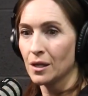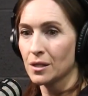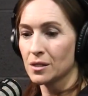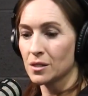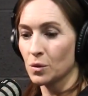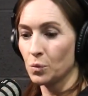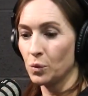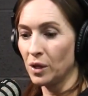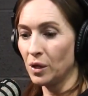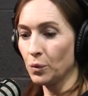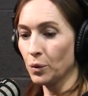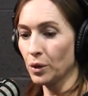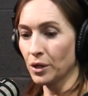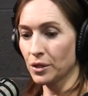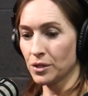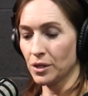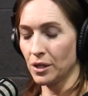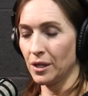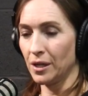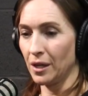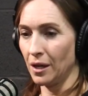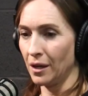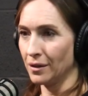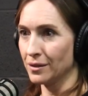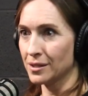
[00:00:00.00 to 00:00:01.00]
So we worked
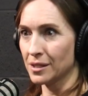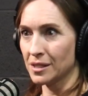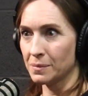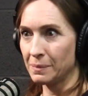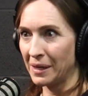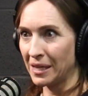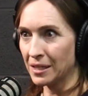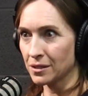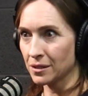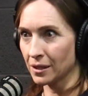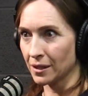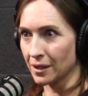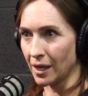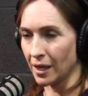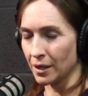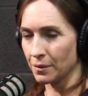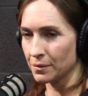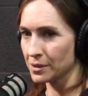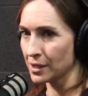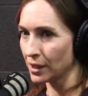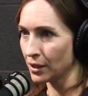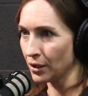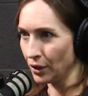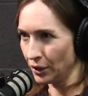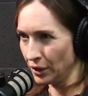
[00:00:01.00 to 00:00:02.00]
on dismantling that. I was
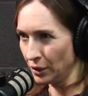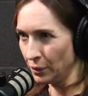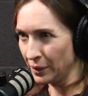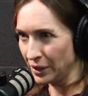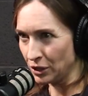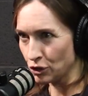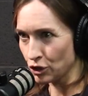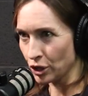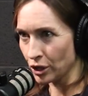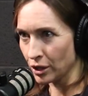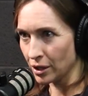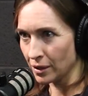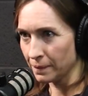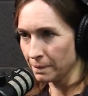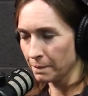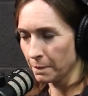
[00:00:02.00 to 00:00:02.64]
like, are you injured?